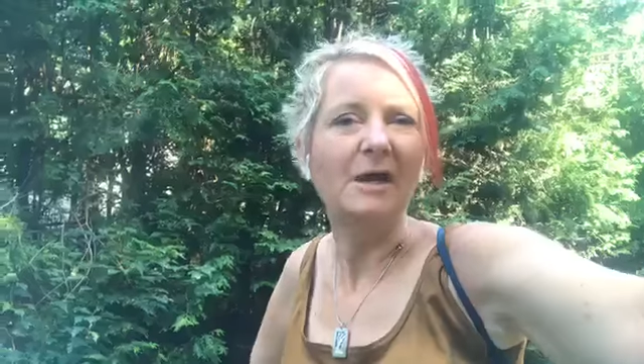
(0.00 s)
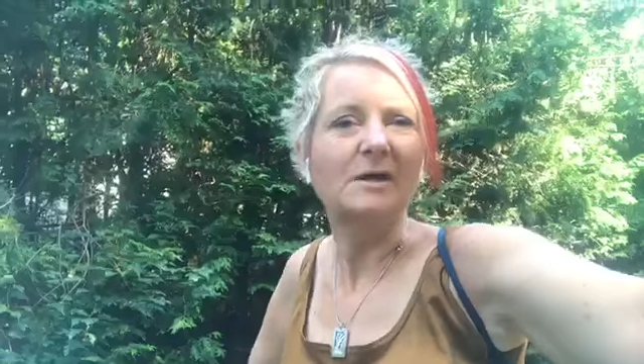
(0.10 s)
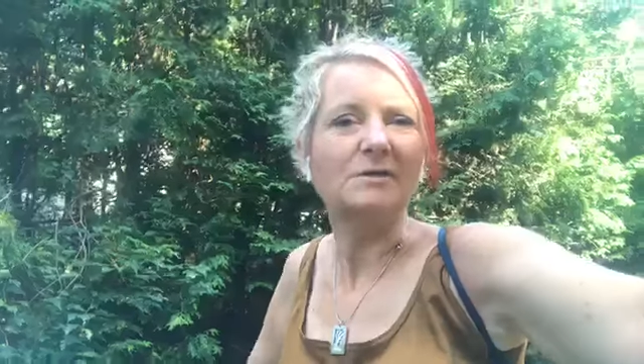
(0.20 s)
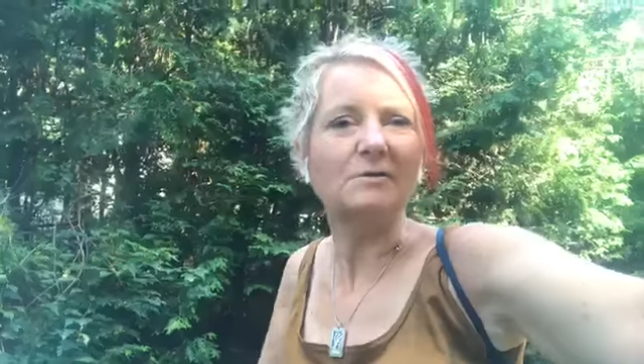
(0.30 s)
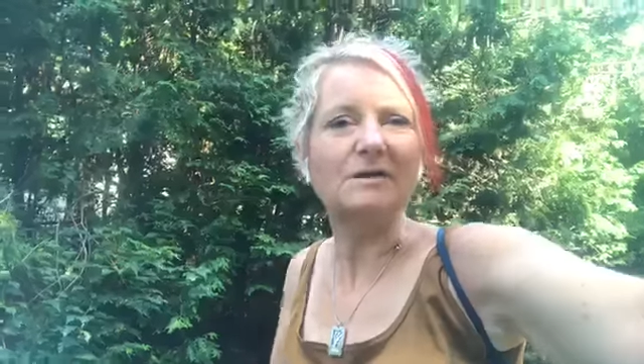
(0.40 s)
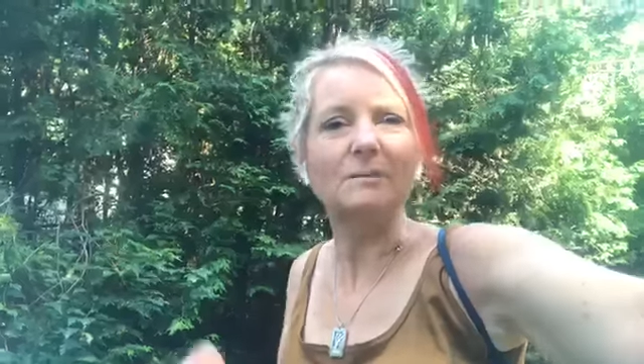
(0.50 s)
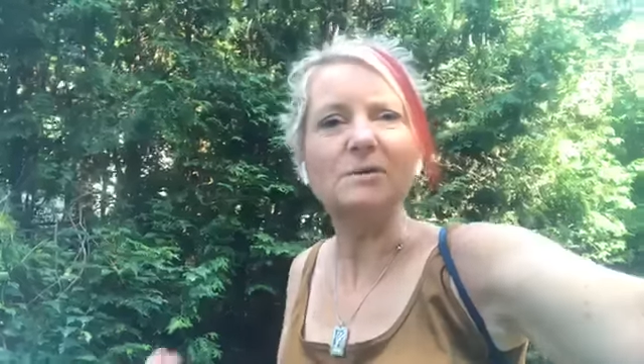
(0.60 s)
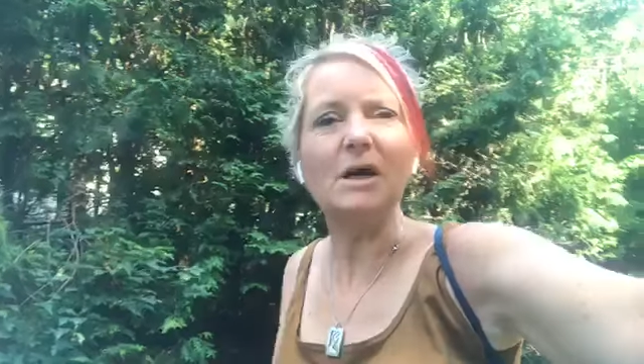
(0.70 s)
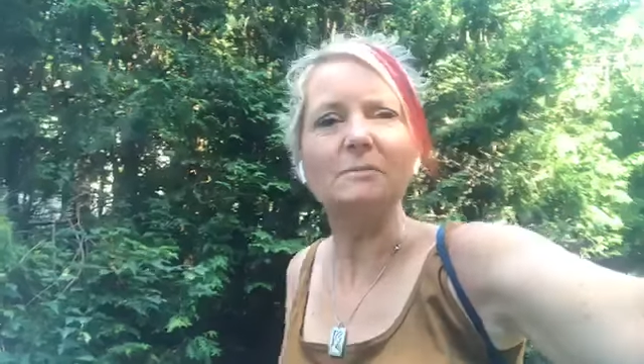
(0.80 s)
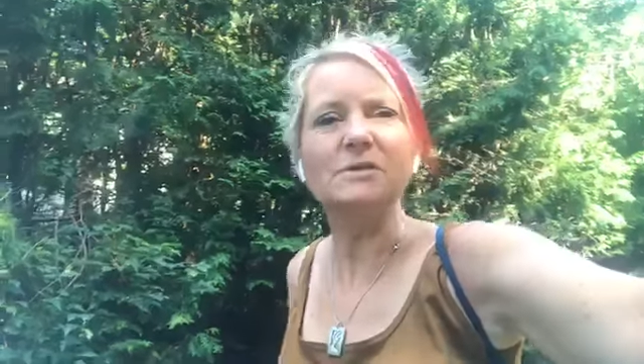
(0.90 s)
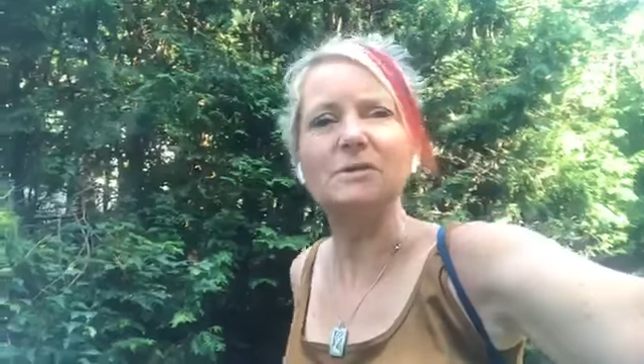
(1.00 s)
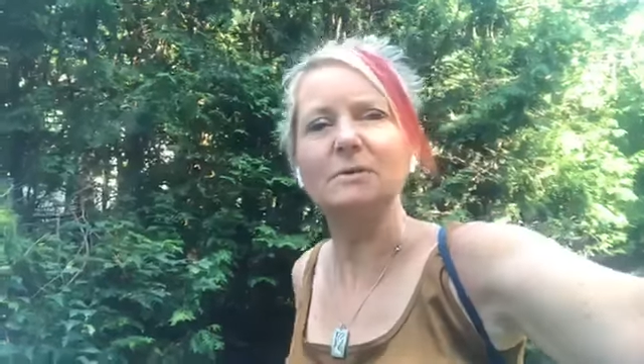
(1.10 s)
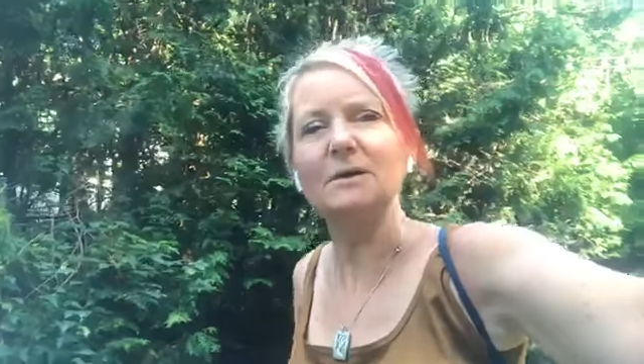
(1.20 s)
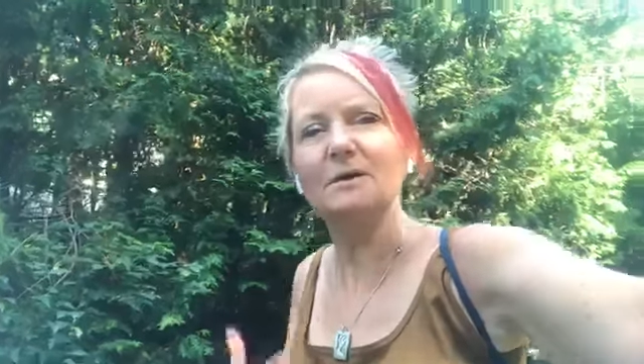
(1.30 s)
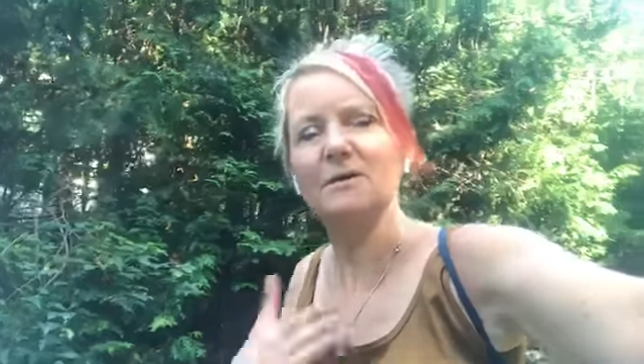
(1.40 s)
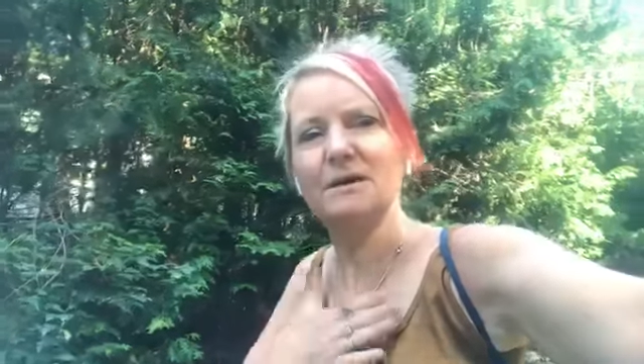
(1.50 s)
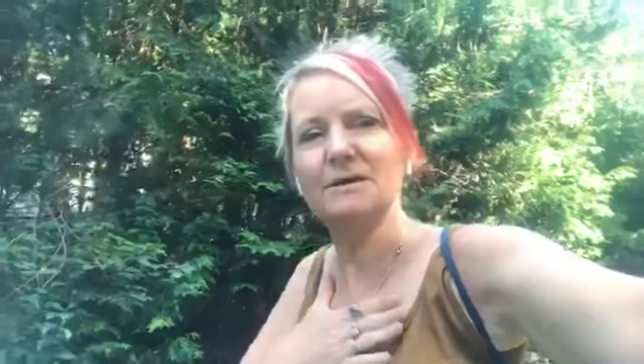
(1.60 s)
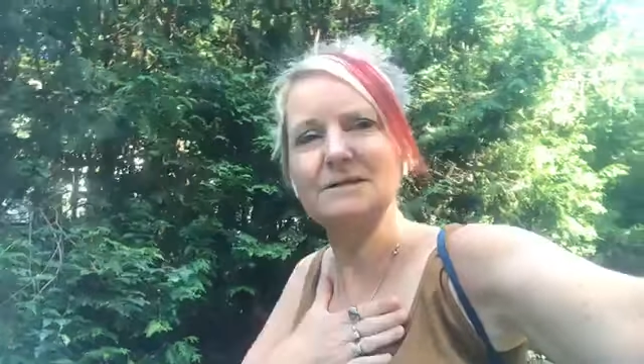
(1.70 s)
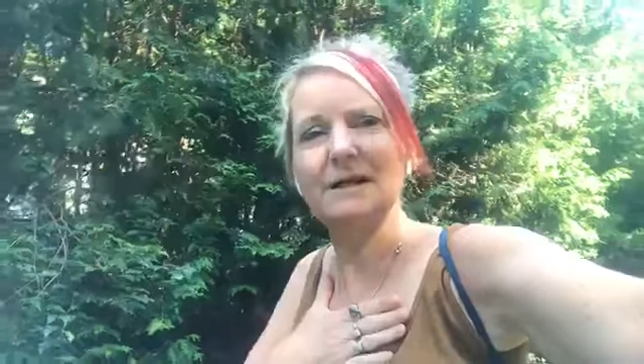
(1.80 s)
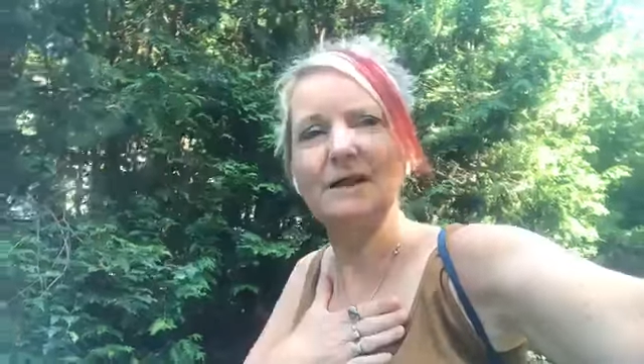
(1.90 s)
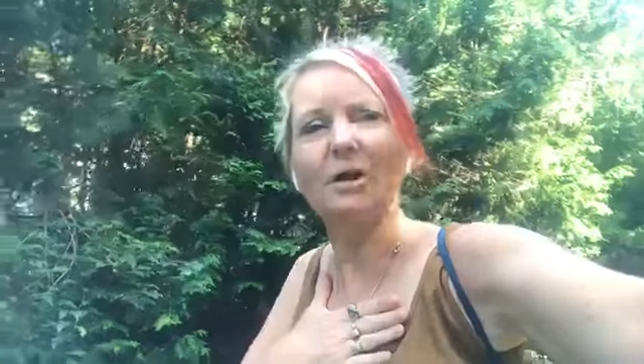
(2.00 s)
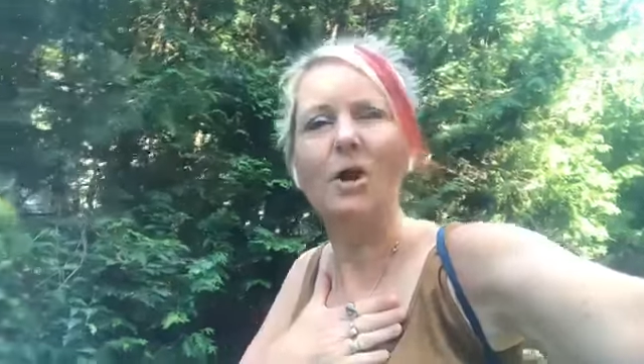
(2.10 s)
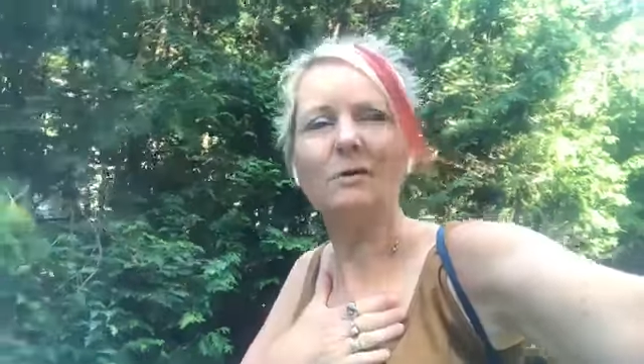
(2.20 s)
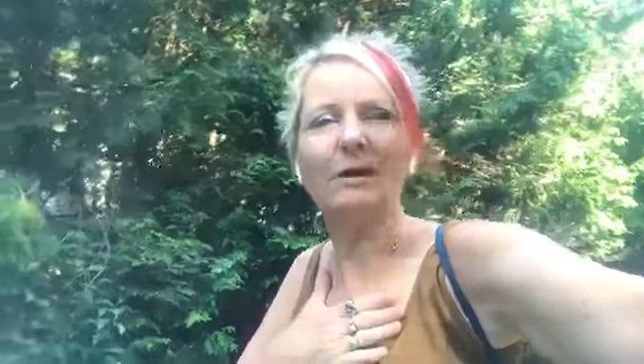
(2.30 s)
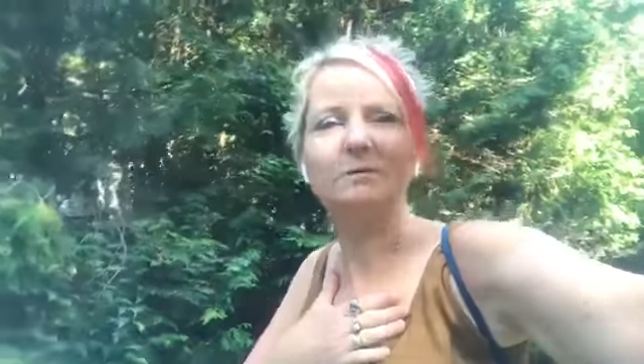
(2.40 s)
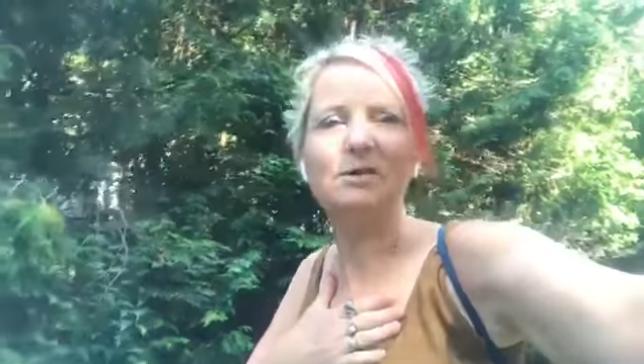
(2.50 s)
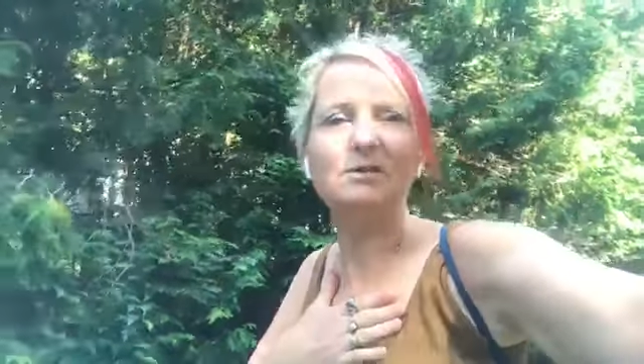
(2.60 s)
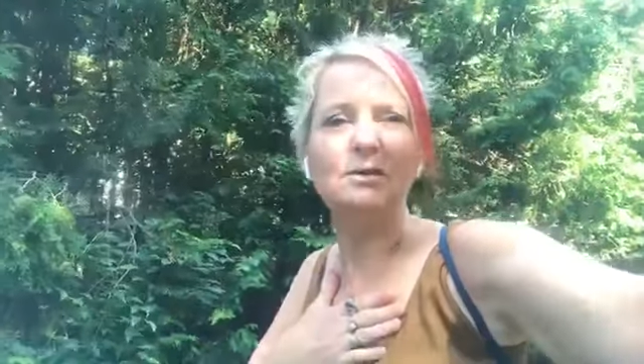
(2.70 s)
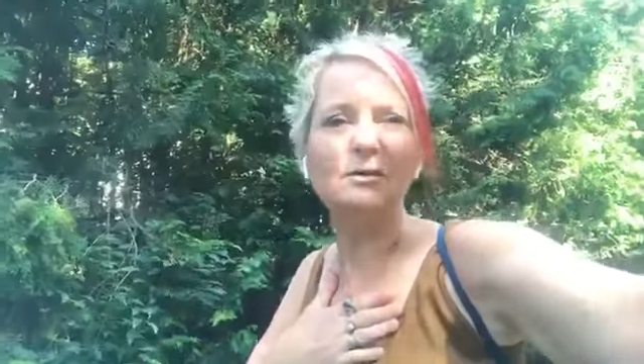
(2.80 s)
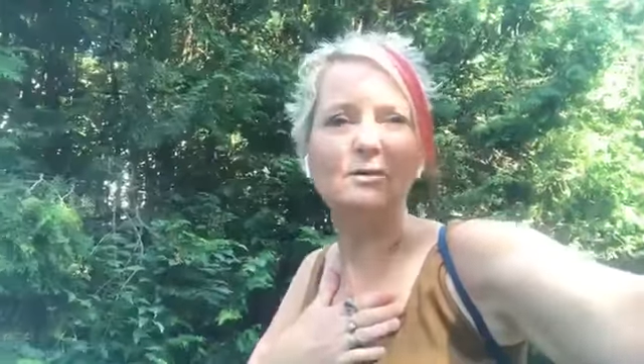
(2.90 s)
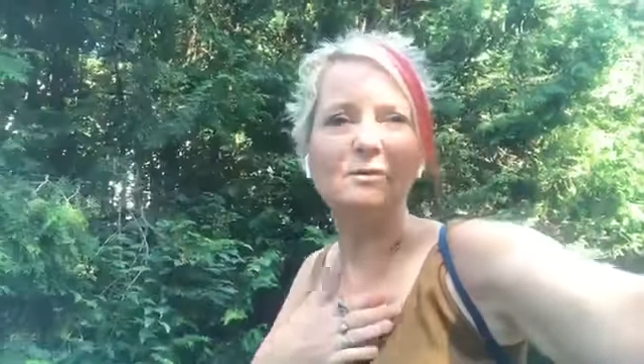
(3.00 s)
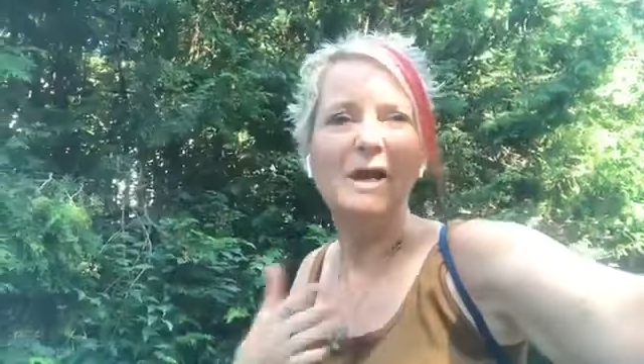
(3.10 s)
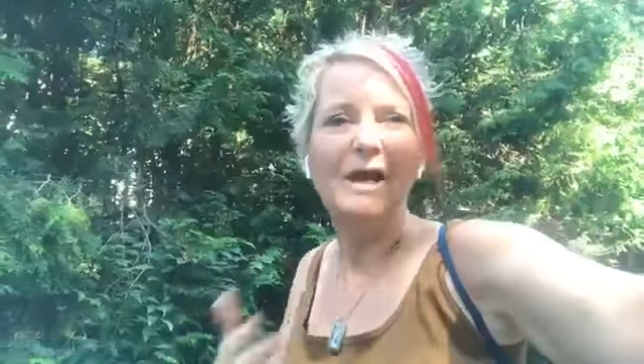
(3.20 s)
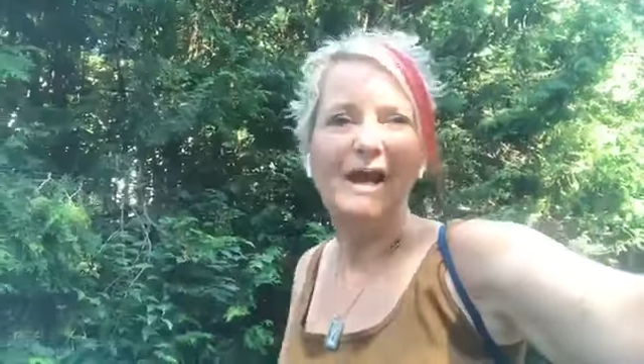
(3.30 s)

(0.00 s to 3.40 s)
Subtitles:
So sometimes doing the things that I know I'm to do